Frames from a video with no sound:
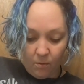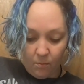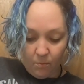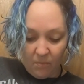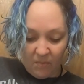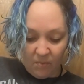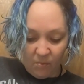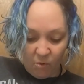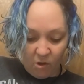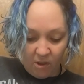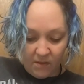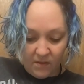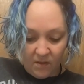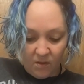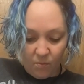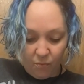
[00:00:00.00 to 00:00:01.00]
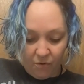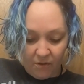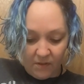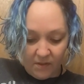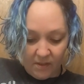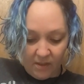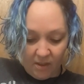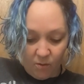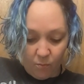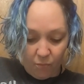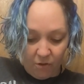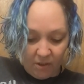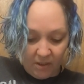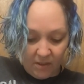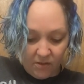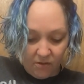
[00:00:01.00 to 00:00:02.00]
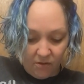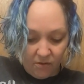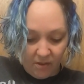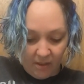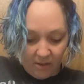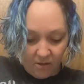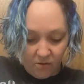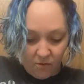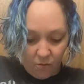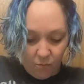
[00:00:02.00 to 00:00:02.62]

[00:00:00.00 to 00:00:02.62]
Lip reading: Memorize it, print it out, bring it to your doctor